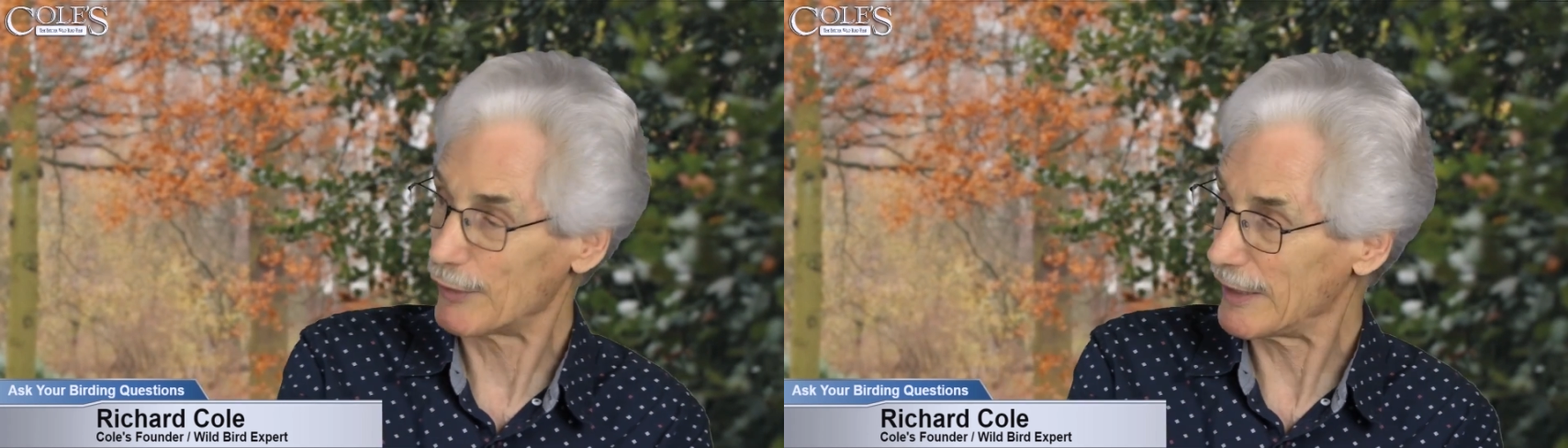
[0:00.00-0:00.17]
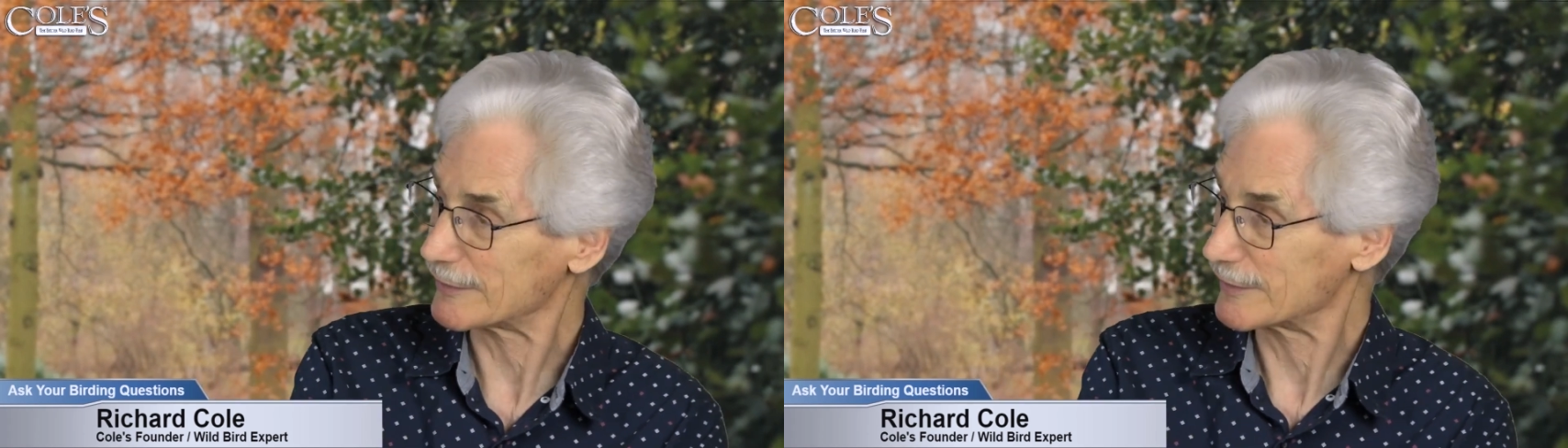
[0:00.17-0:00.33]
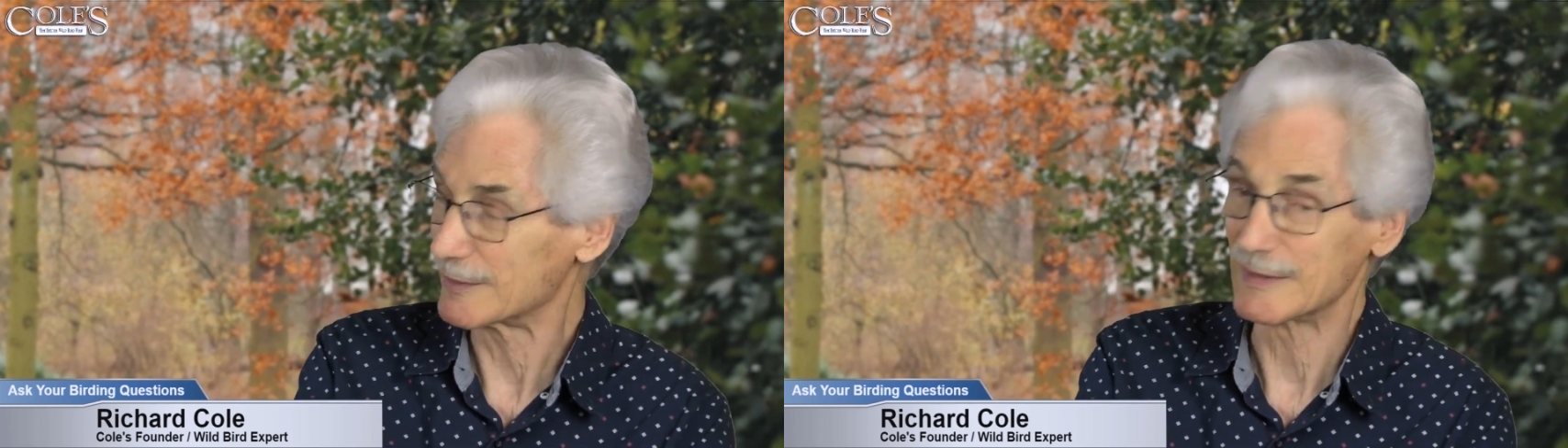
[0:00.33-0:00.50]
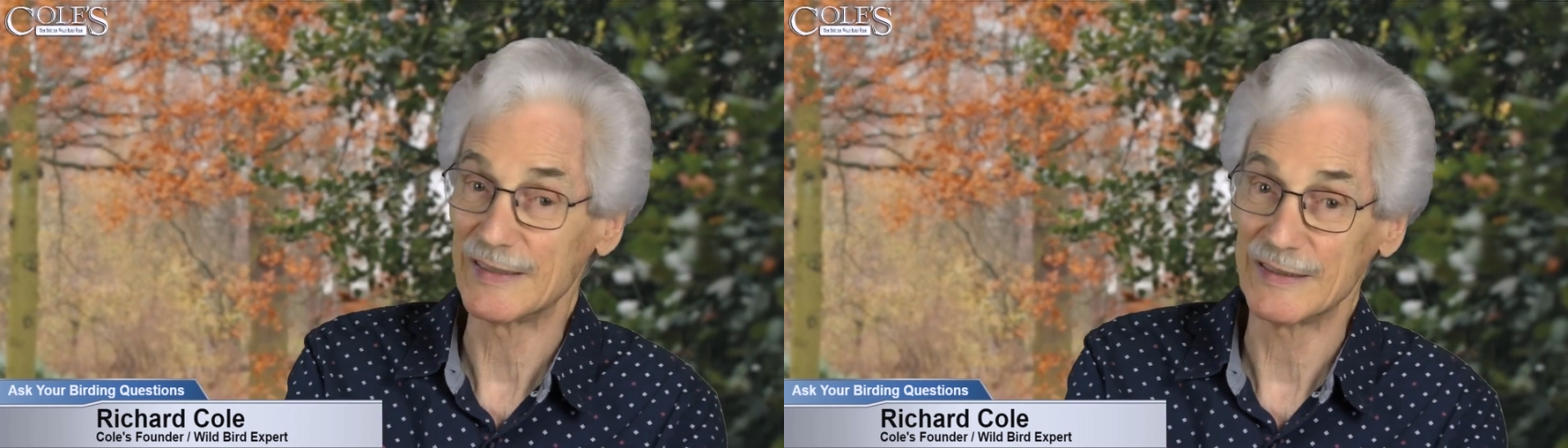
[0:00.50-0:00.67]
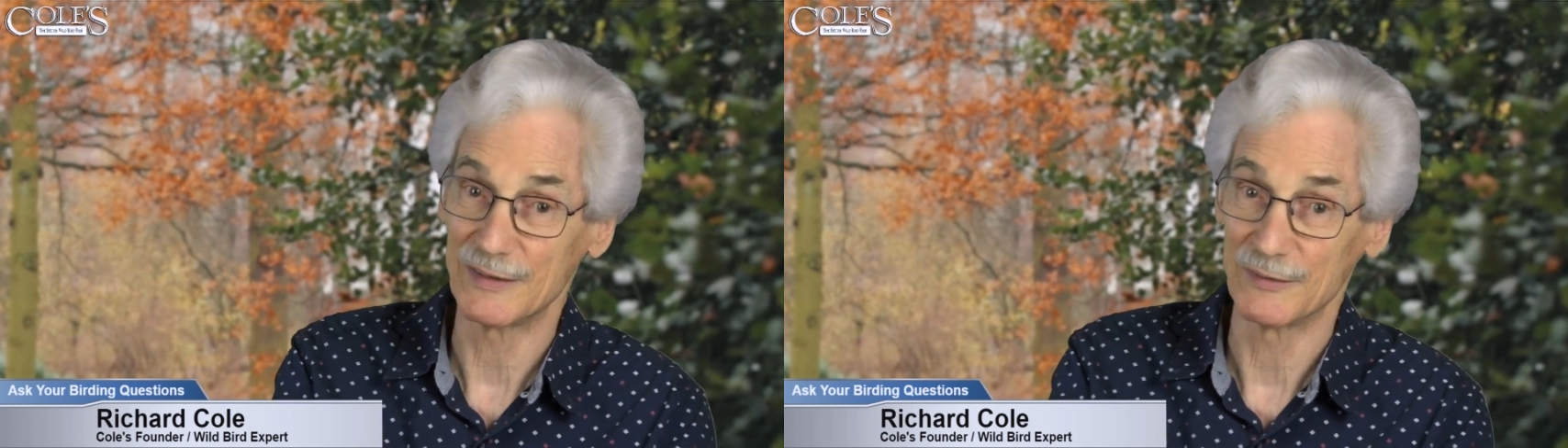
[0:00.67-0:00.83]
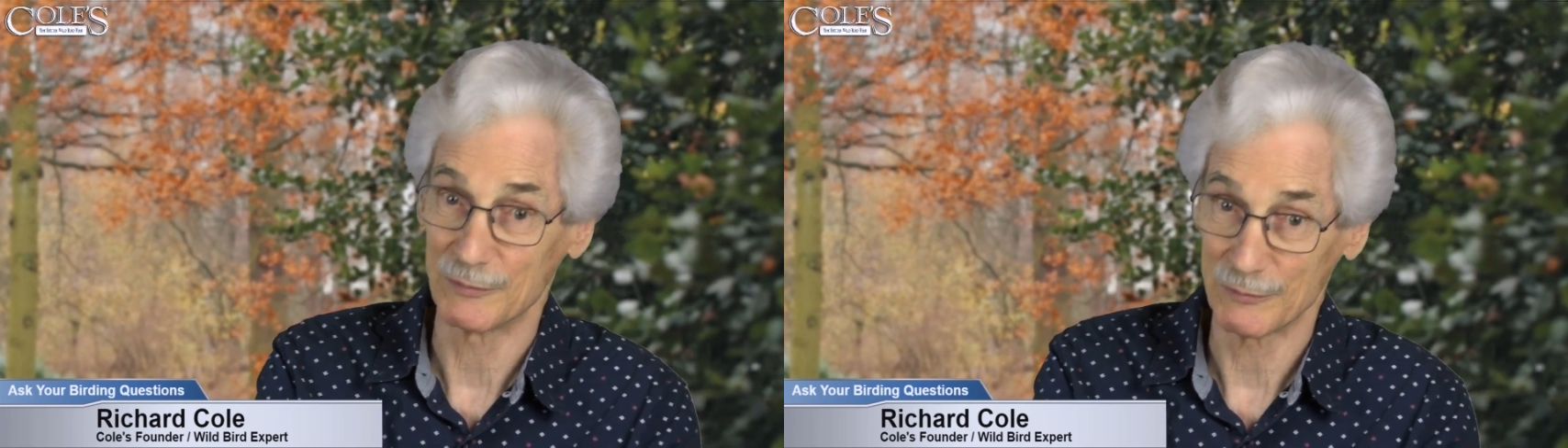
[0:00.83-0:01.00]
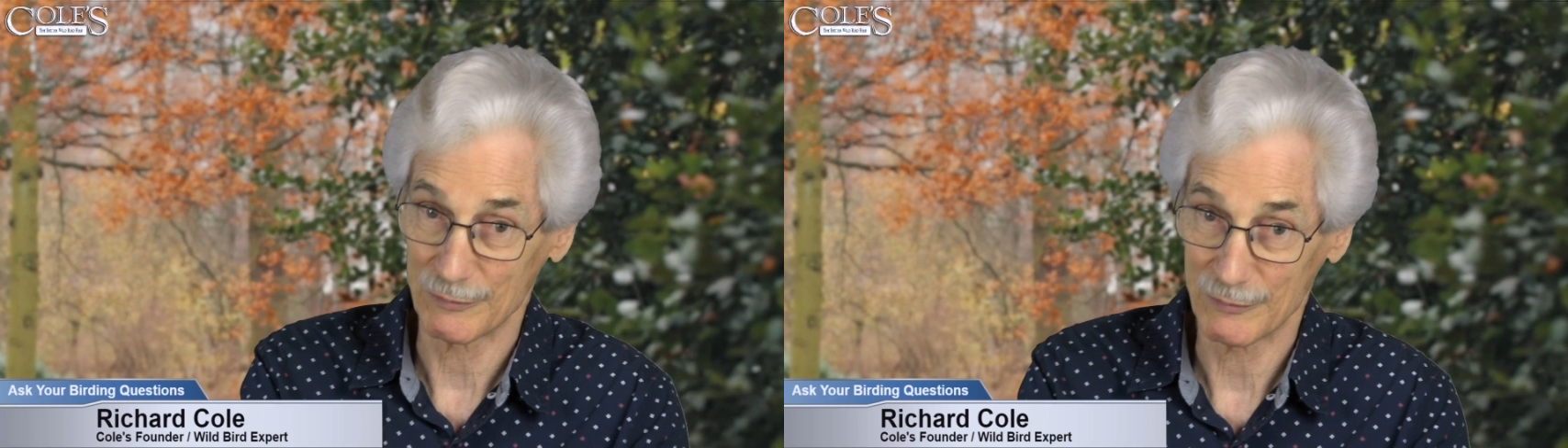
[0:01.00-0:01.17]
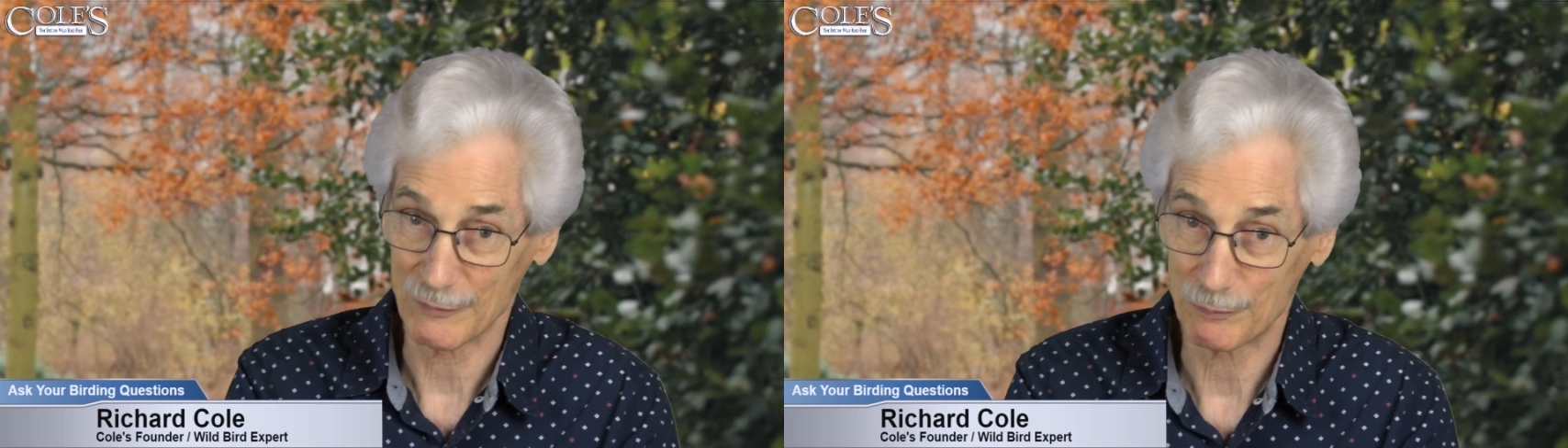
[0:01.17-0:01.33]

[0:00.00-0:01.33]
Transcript: rest and eat and